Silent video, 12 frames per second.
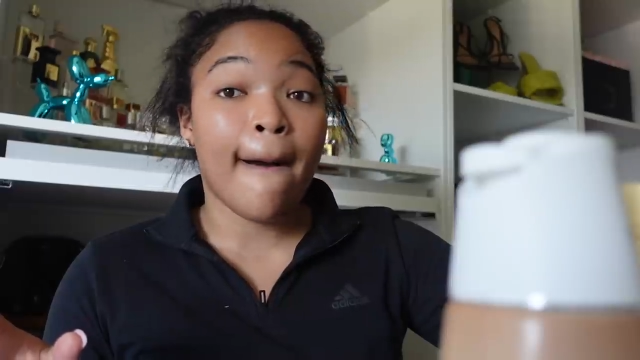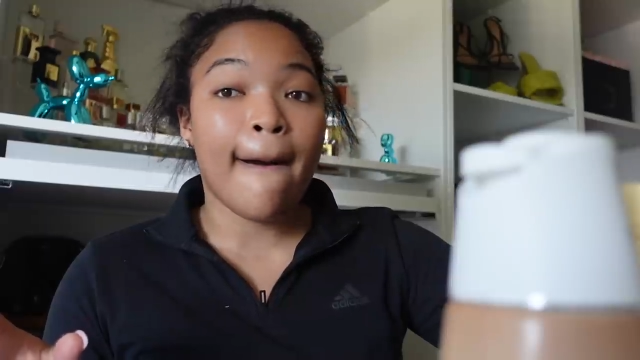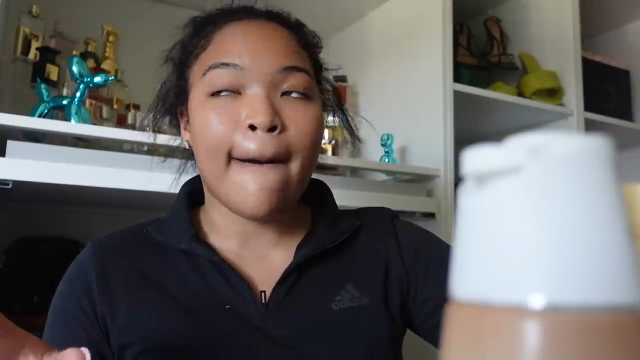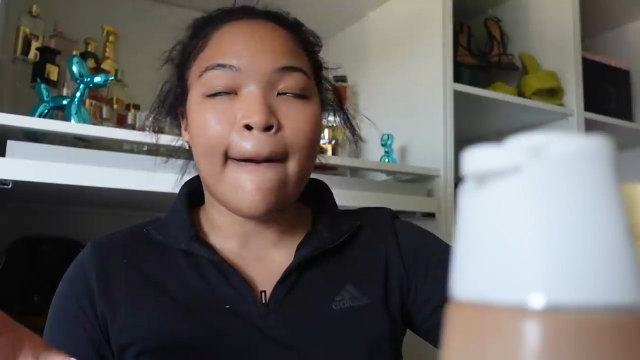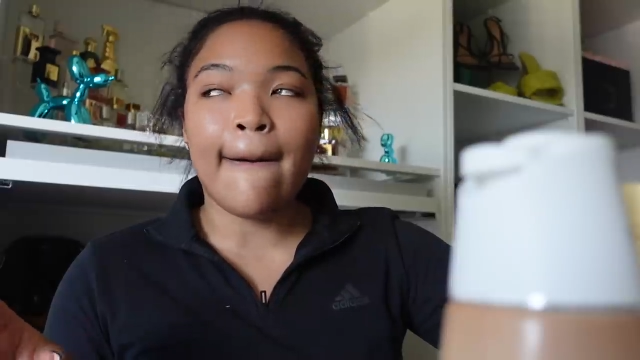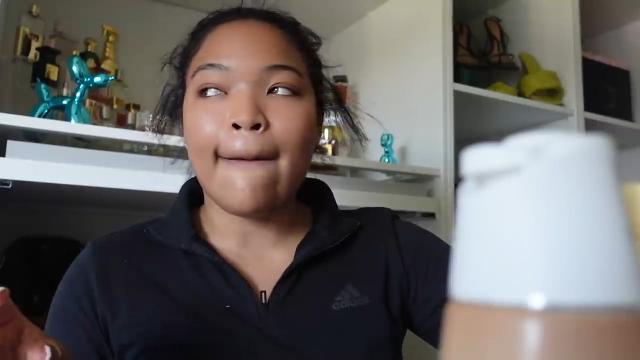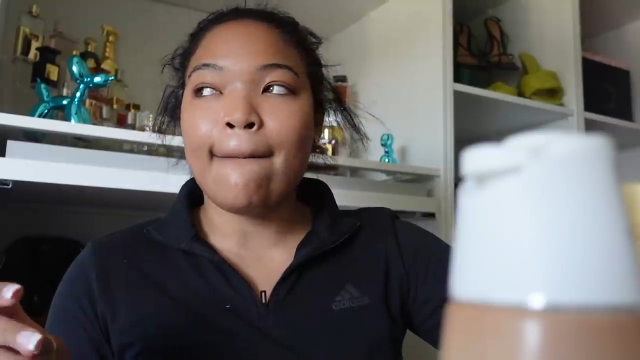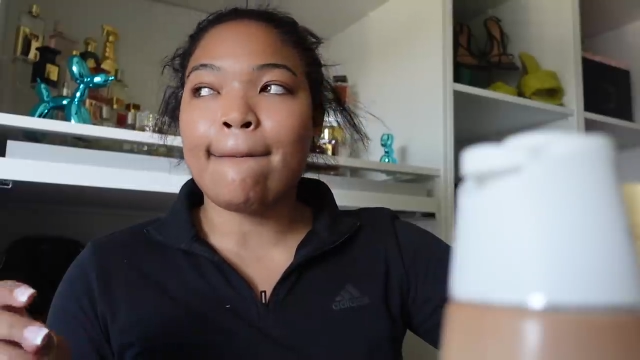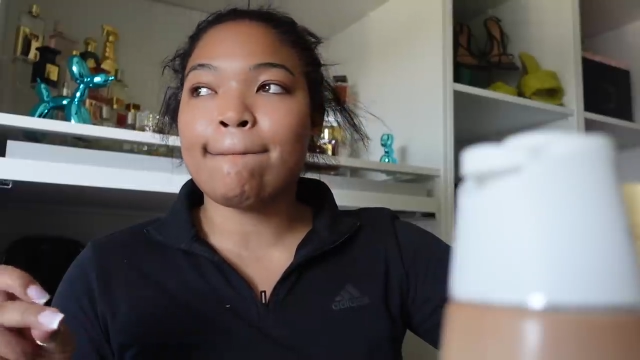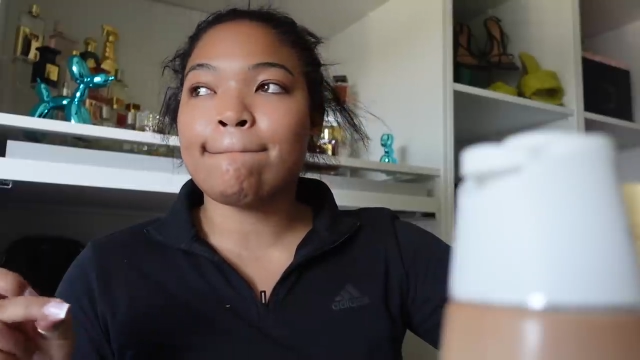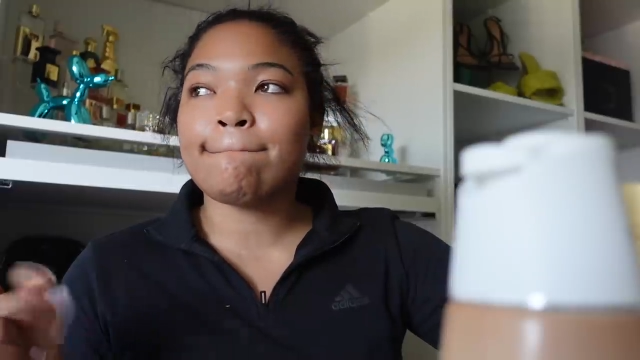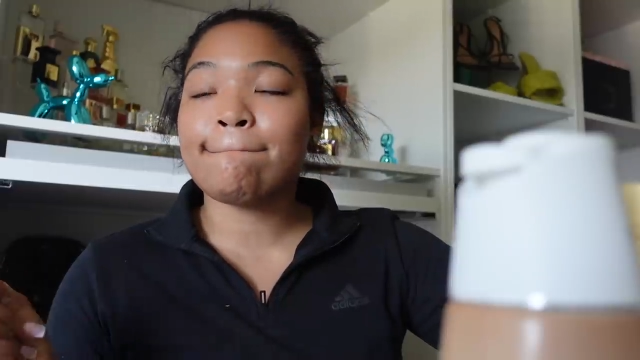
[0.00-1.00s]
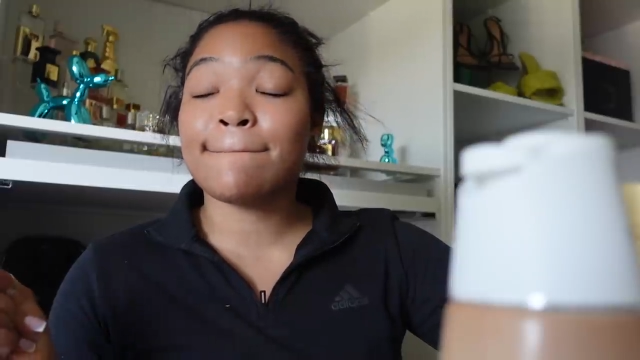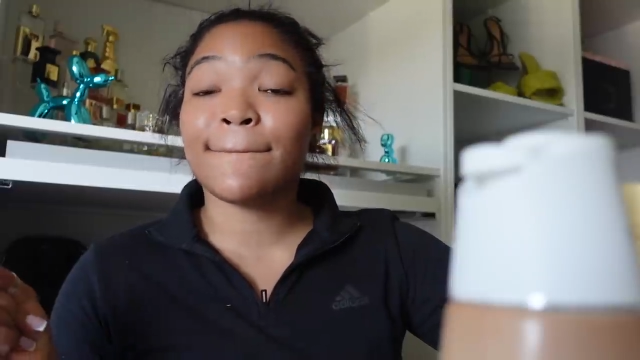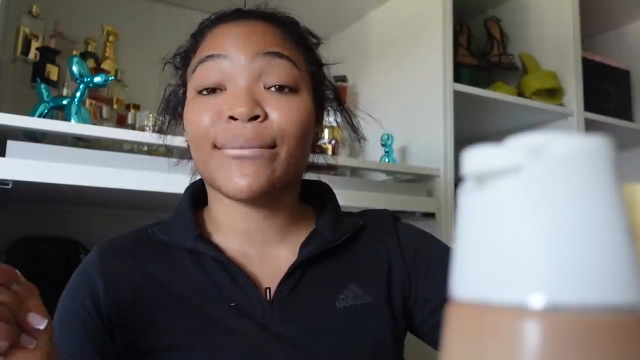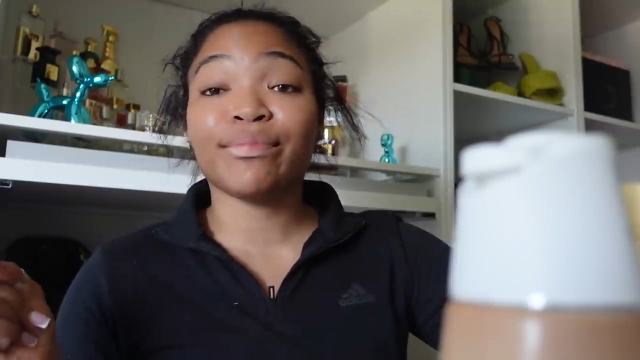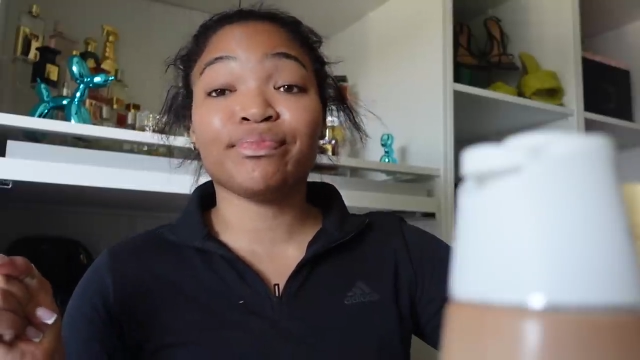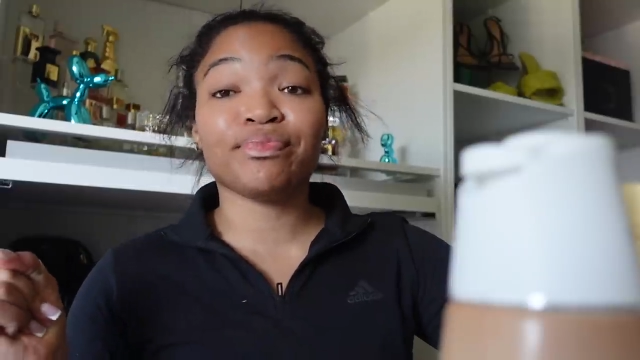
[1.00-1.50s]
um,
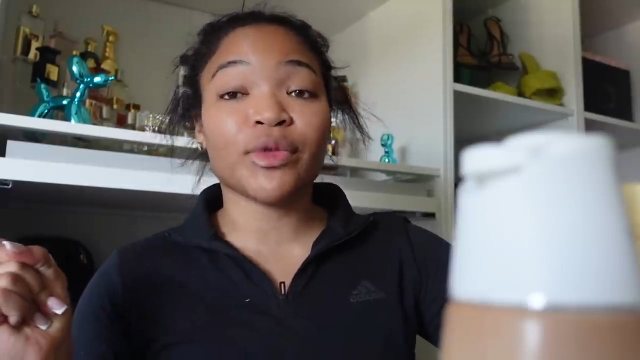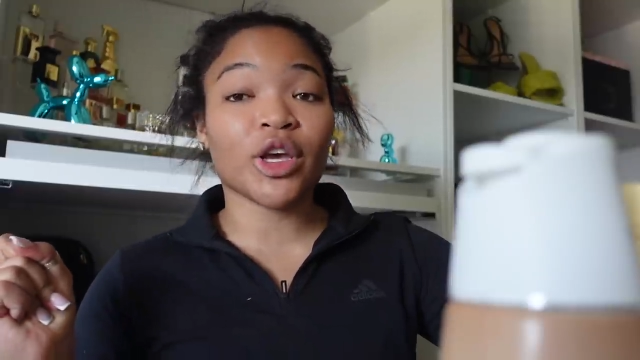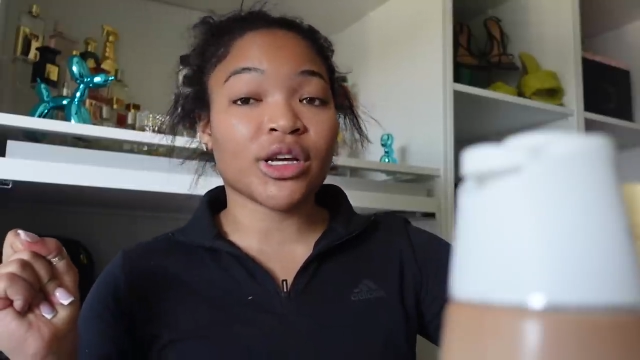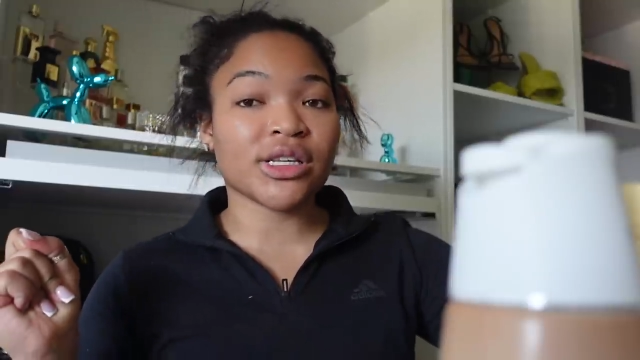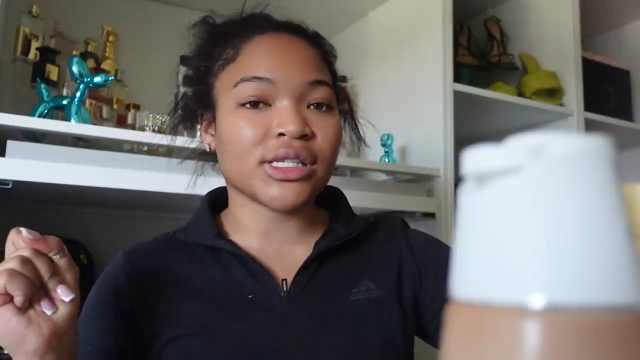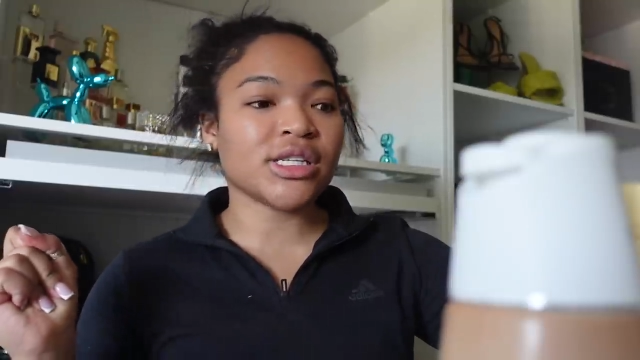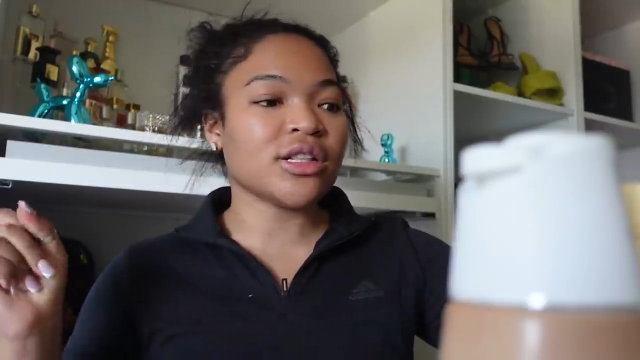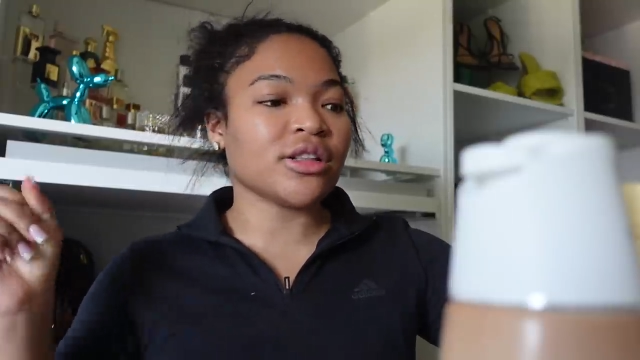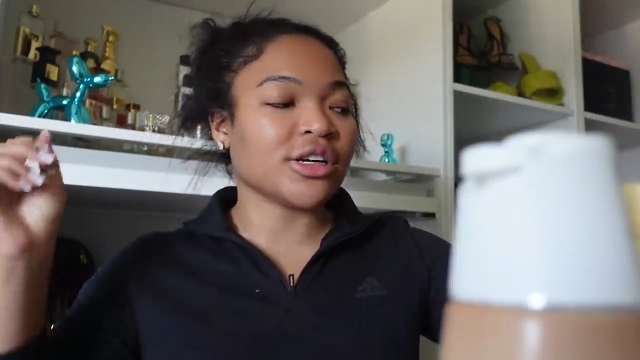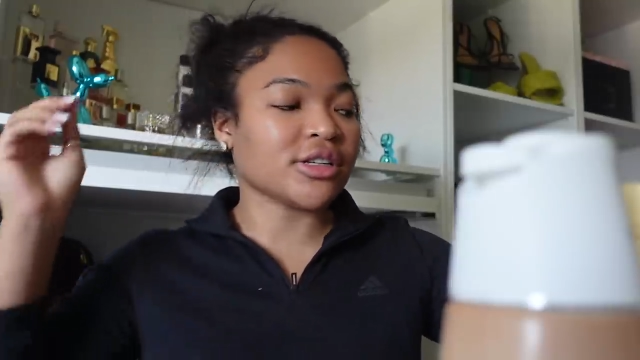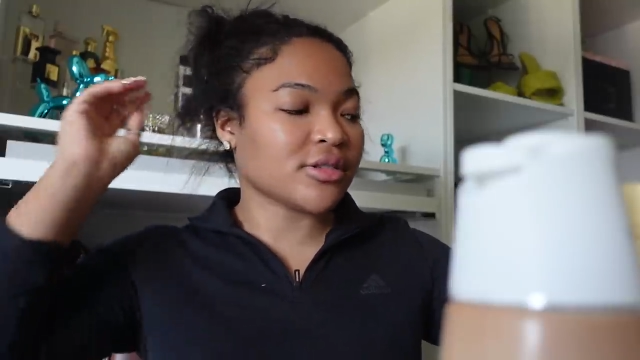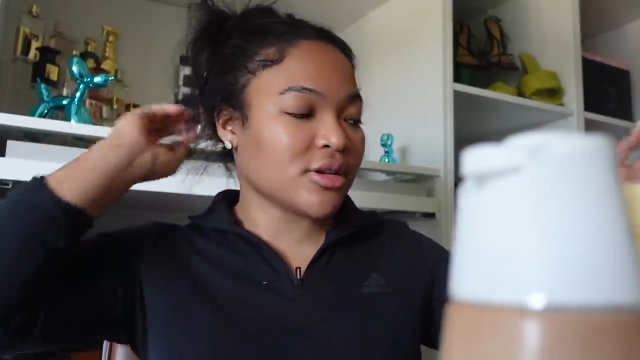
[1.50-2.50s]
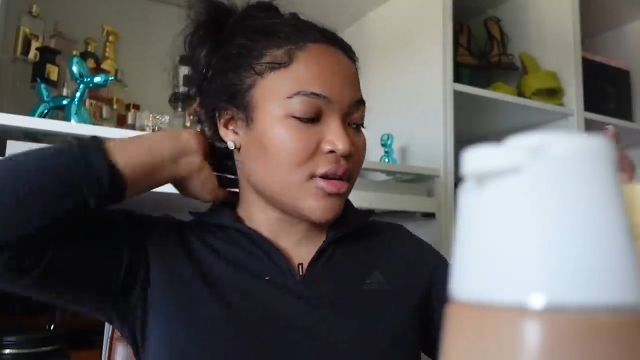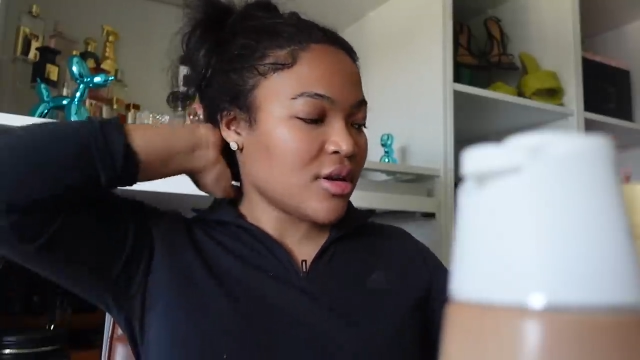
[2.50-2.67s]
concealers.